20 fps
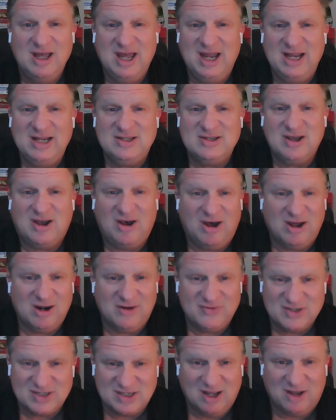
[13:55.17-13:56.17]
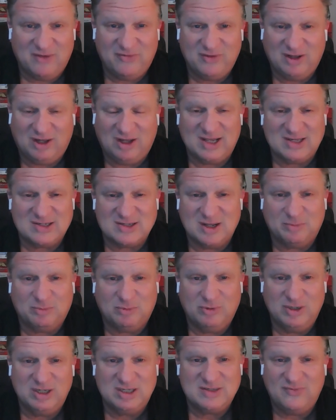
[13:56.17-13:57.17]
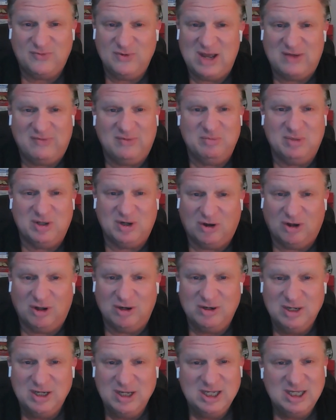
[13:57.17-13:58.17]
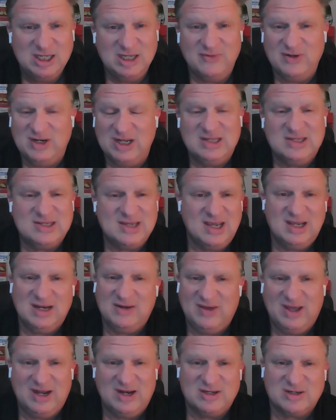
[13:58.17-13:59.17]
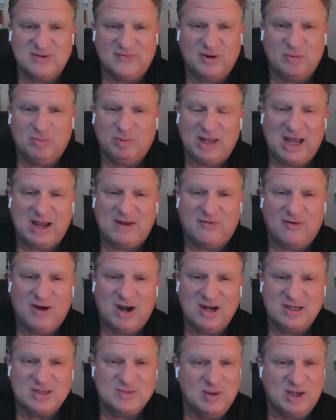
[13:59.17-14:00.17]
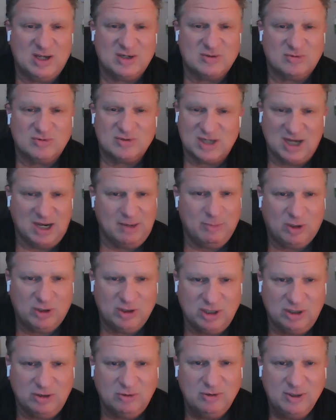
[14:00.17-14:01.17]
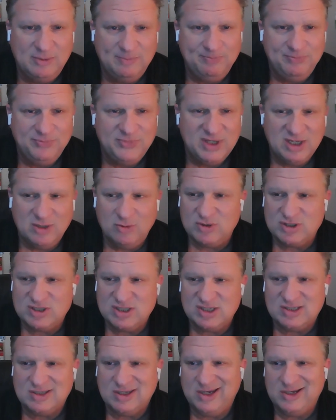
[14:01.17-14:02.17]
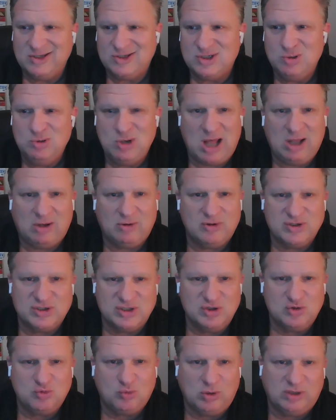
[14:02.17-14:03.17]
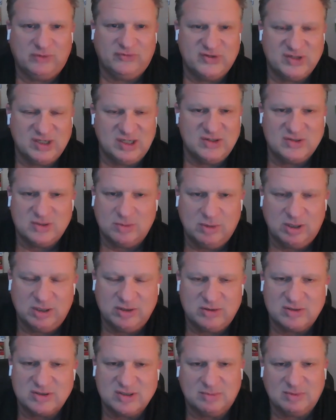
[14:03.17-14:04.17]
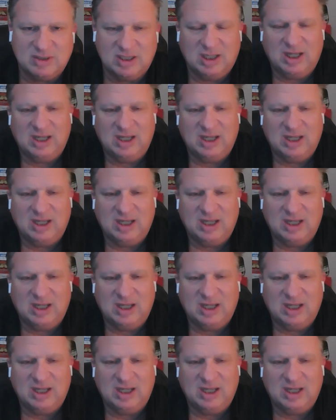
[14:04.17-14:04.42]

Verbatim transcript: a ton of stuff the last couple of weeks if you haven't been on. If you didn't take advantage of our Black Friday special, shame on you. It was just like two dollars and twelve cents a month or something